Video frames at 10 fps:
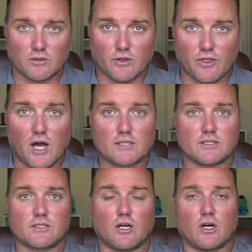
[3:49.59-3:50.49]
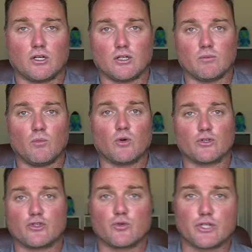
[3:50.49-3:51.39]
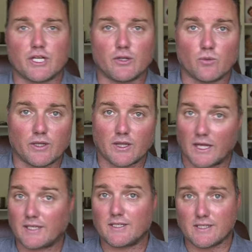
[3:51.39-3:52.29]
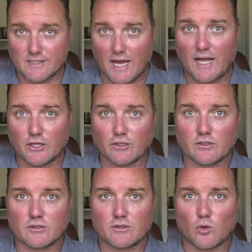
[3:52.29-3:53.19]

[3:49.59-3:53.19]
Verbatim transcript: thoughts are more associated with like desire